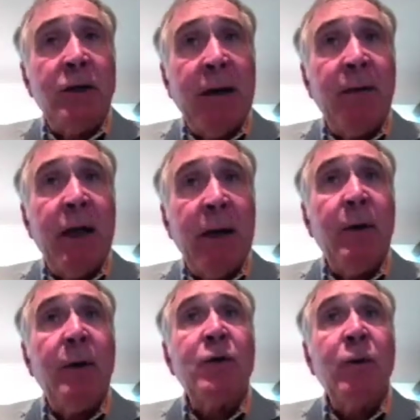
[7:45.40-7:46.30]
patients
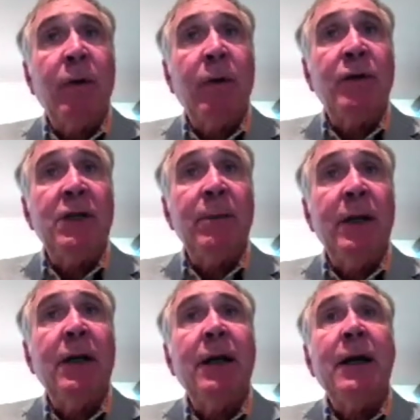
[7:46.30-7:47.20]
have inhibitors who
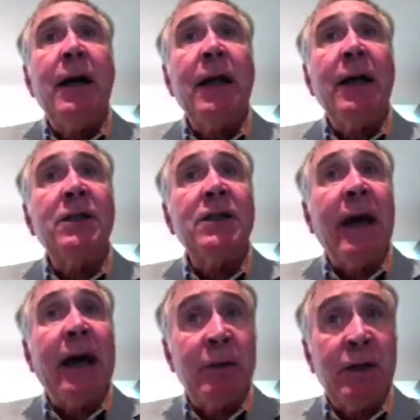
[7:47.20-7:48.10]
have TTP
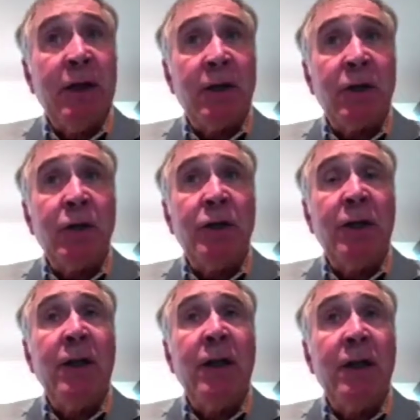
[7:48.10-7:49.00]
against Adams
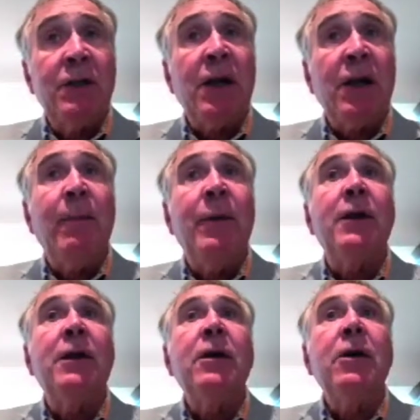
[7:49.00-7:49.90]
TS13, the
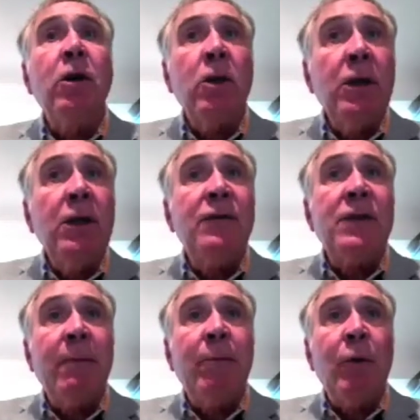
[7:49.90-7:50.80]
enzyme that
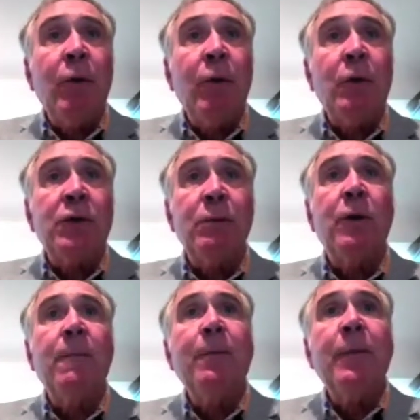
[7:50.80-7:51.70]
cleaves that
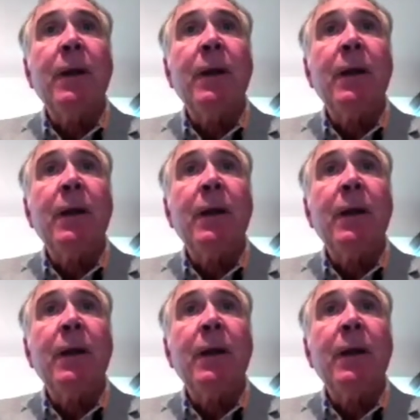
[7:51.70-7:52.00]
multimer.